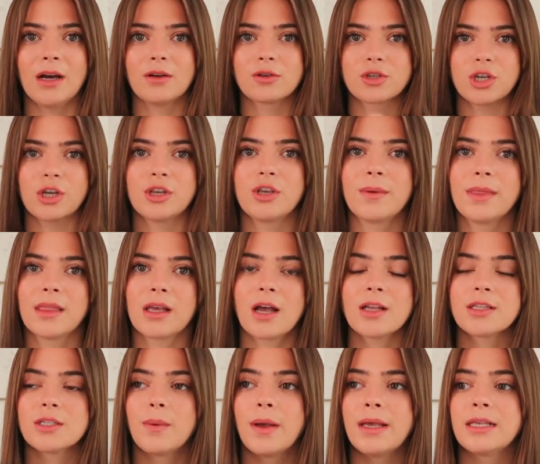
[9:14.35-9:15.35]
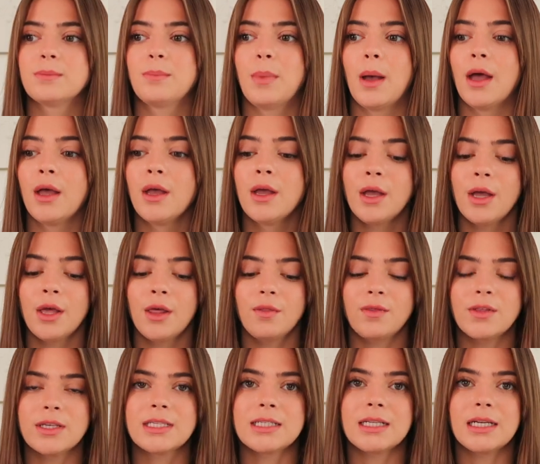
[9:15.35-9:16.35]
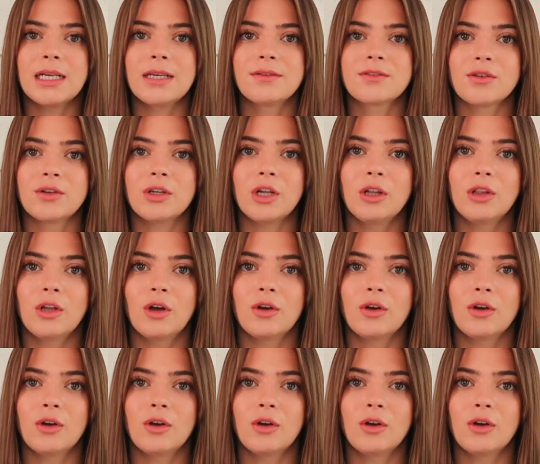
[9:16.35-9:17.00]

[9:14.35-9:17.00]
I'll show you in the cutaways, but the sleeves are a lot